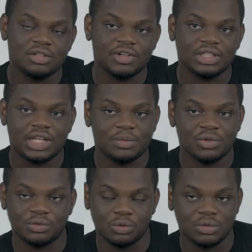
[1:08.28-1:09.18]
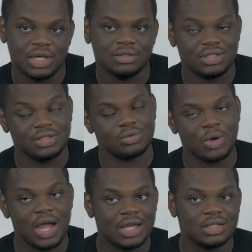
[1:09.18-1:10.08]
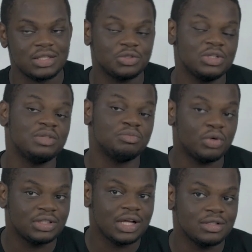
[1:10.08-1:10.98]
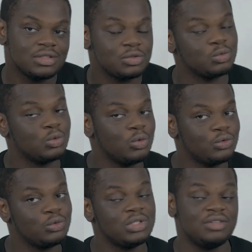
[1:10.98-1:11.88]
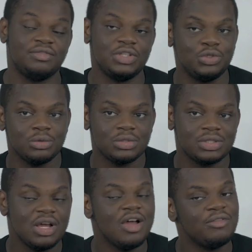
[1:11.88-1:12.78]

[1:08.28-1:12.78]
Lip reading: the different types of goods, and this is why it's actually important to go through the videos